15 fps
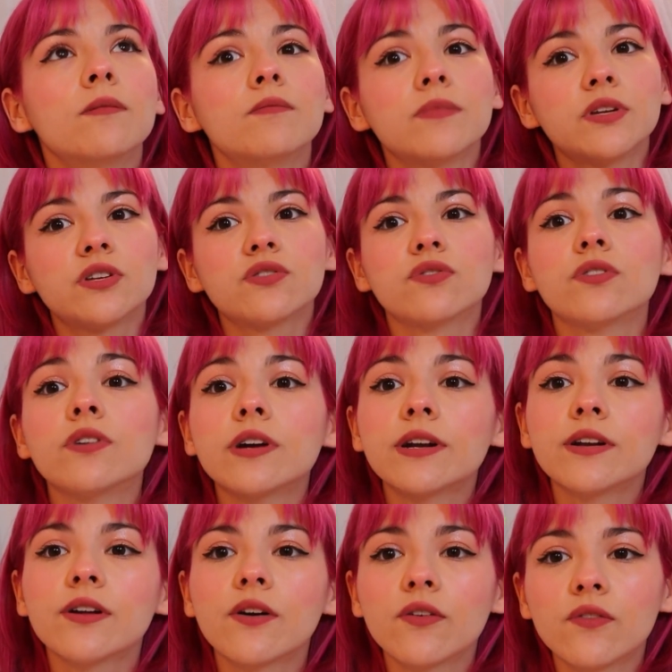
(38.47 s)

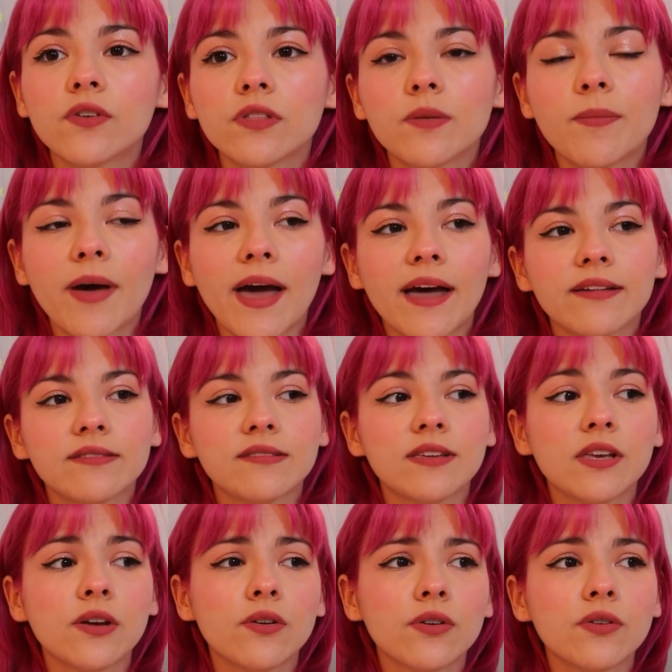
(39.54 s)
matured over the past
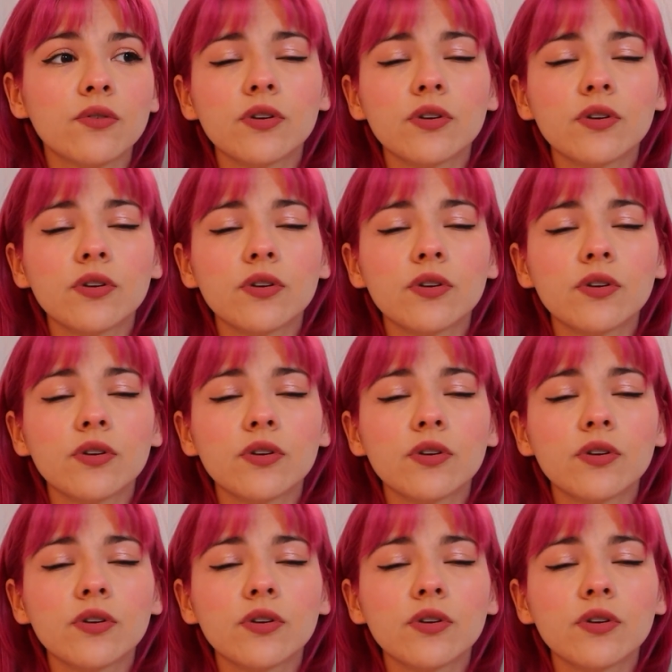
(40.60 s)
year